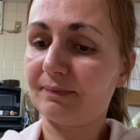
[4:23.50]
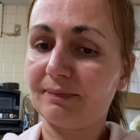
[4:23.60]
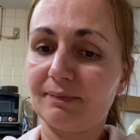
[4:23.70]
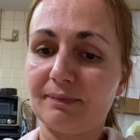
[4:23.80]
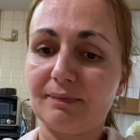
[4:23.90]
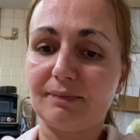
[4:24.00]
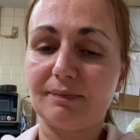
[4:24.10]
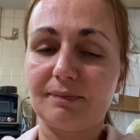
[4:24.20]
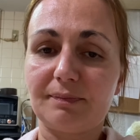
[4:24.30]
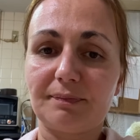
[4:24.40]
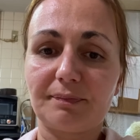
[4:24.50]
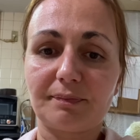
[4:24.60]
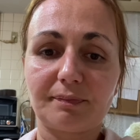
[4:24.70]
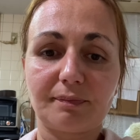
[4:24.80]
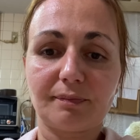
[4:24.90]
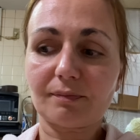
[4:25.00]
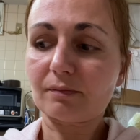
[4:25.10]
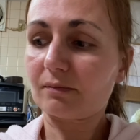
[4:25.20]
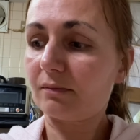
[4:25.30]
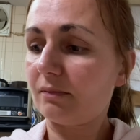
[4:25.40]

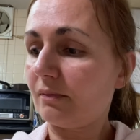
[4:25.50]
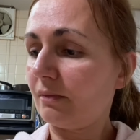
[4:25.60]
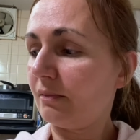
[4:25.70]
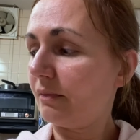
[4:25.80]
[no speech]